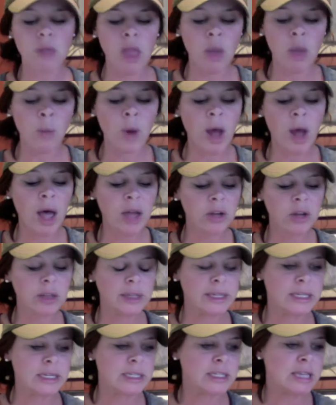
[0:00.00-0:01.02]
And what
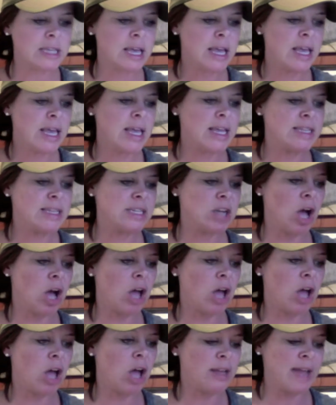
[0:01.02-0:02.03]
Hudl is an
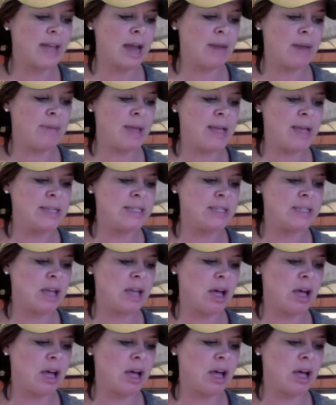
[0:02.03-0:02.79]
online database